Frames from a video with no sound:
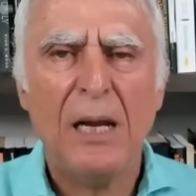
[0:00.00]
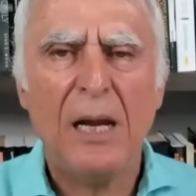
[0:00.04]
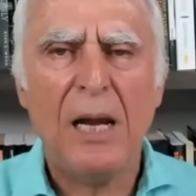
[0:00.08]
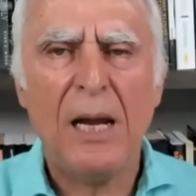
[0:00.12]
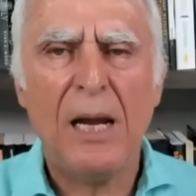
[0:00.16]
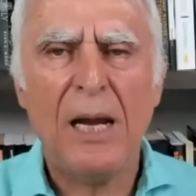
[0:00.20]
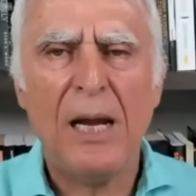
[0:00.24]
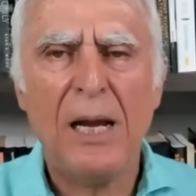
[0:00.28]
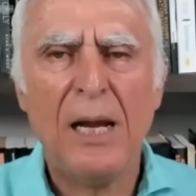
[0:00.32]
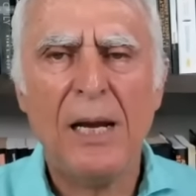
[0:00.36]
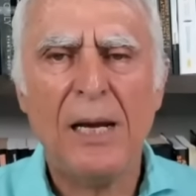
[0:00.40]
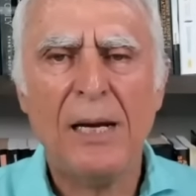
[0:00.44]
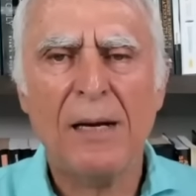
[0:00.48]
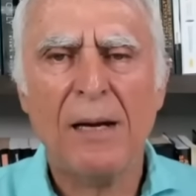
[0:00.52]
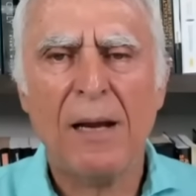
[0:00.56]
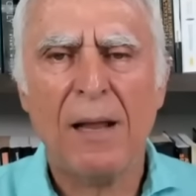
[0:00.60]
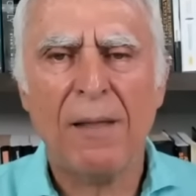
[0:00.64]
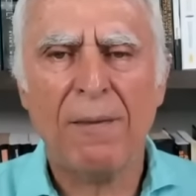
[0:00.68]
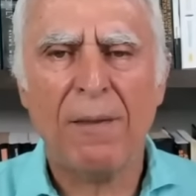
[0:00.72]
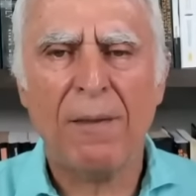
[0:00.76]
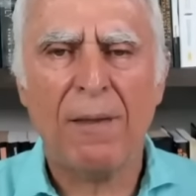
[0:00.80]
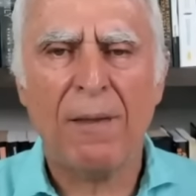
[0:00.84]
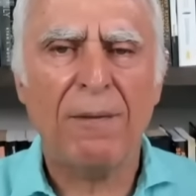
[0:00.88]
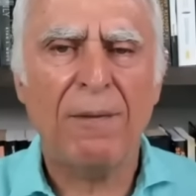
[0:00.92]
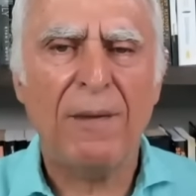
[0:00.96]
and
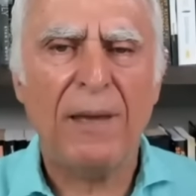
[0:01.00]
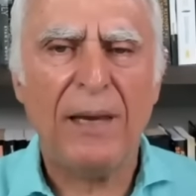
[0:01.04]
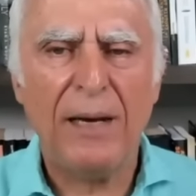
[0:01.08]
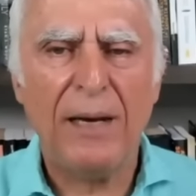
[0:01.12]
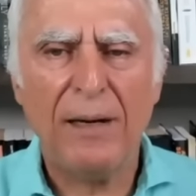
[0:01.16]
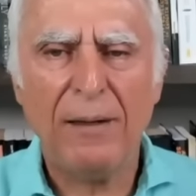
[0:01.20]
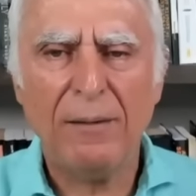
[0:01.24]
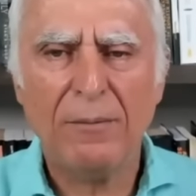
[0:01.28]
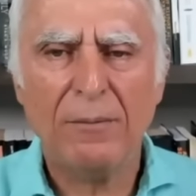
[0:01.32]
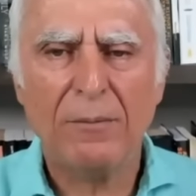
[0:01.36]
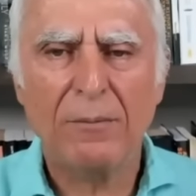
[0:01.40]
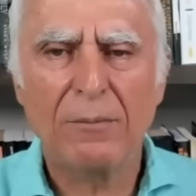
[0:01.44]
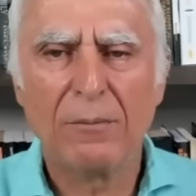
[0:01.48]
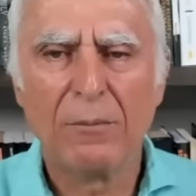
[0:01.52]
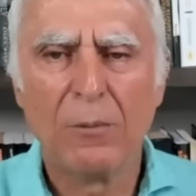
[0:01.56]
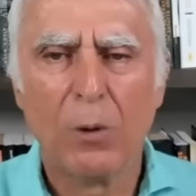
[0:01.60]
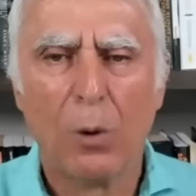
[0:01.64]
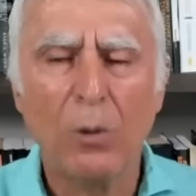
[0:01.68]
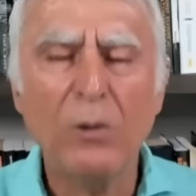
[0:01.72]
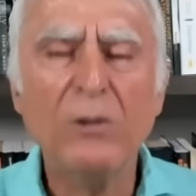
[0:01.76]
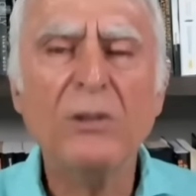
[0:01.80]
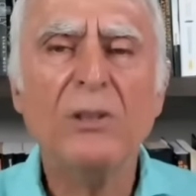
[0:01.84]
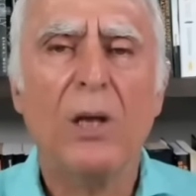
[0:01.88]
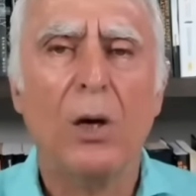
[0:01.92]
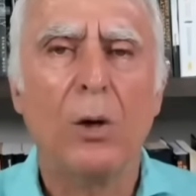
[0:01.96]
and they're
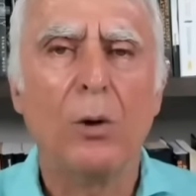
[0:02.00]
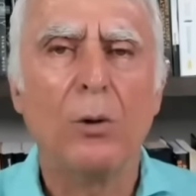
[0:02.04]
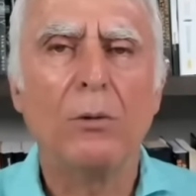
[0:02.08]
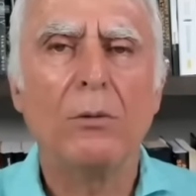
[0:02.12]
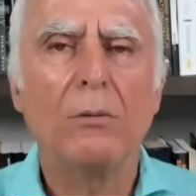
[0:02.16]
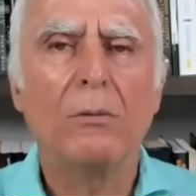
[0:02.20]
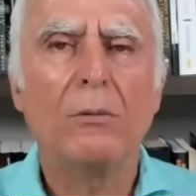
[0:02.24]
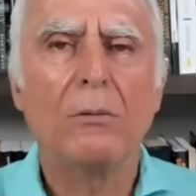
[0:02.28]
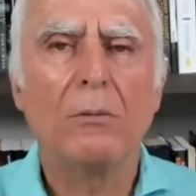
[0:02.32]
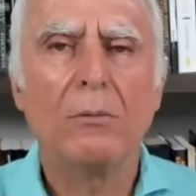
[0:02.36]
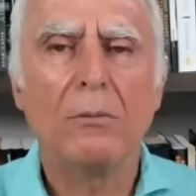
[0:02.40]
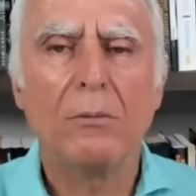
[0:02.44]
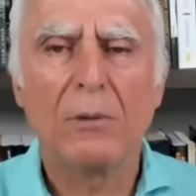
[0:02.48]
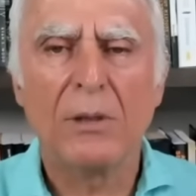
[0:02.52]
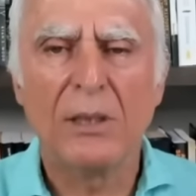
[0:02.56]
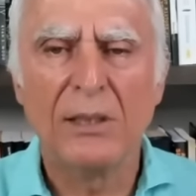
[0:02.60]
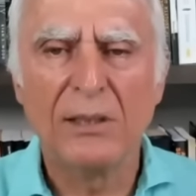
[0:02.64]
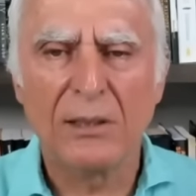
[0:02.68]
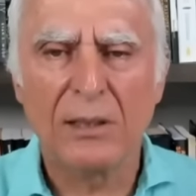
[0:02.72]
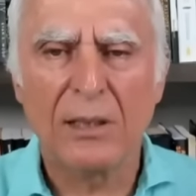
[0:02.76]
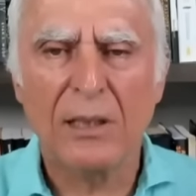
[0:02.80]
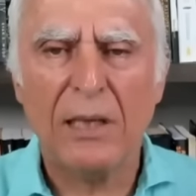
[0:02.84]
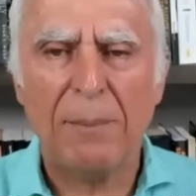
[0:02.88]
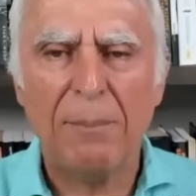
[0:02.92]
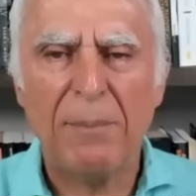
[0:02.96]
also
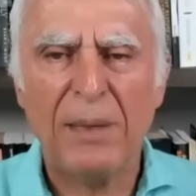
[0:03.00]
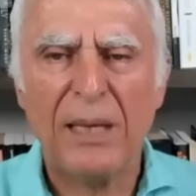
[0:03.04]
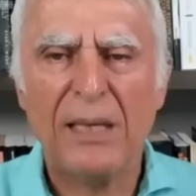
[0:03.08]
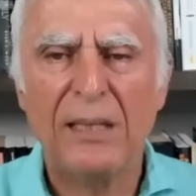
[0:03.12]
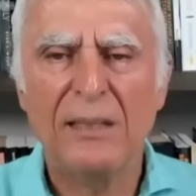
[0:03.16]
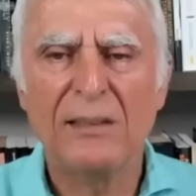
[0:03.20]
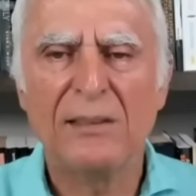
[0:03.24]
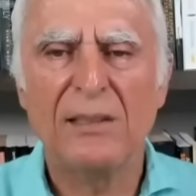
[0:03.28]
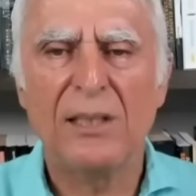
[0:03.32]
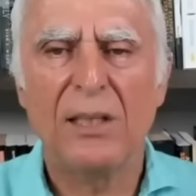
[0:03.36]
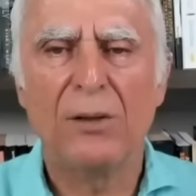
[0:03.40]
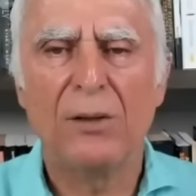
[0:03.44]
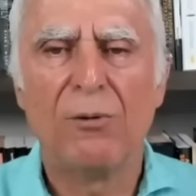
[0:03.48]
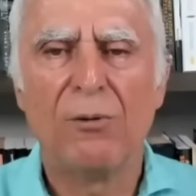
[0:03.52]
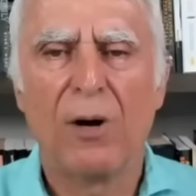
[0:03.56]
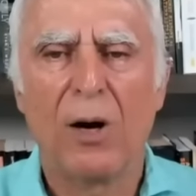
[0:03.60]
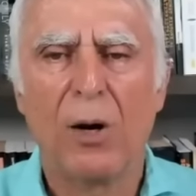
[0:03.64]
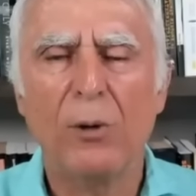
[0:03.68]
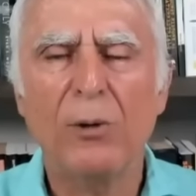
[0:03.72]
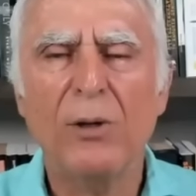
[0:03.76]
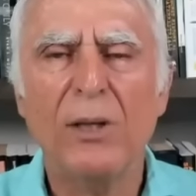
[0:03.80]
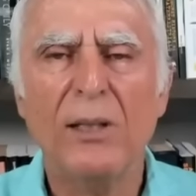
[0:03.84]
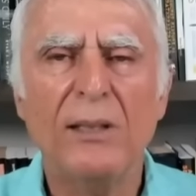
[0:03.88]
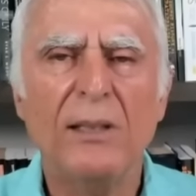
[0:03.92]
can, can be considered rogue.